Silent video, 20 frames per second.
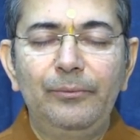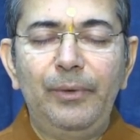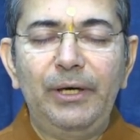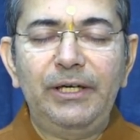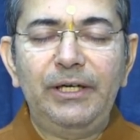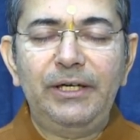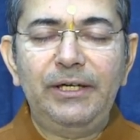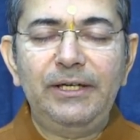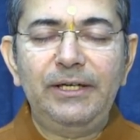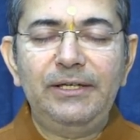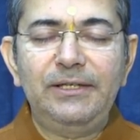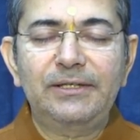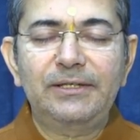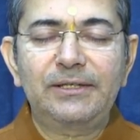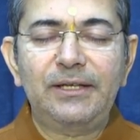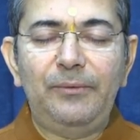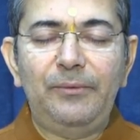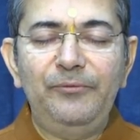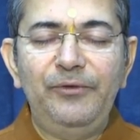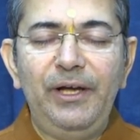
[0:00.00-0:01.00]
but it is
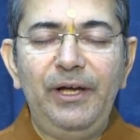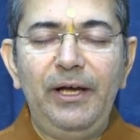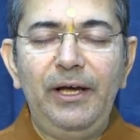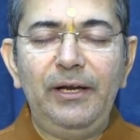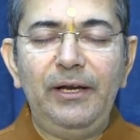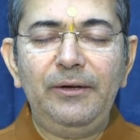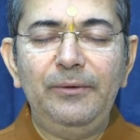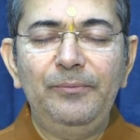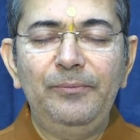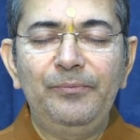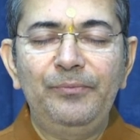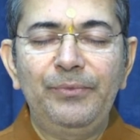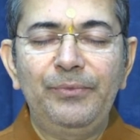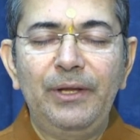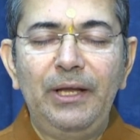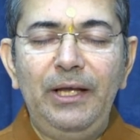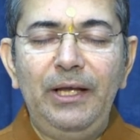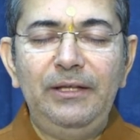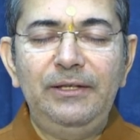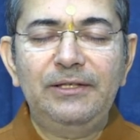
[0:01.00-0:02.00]
somewhere
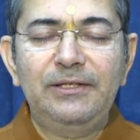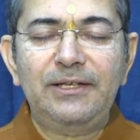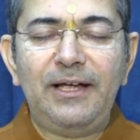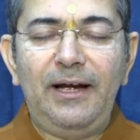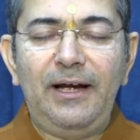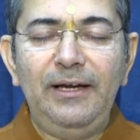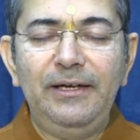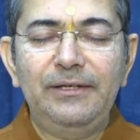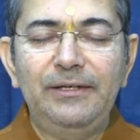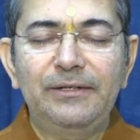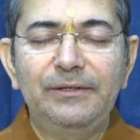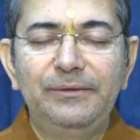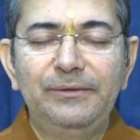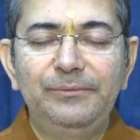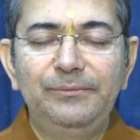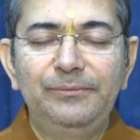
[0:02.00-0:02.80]
inside.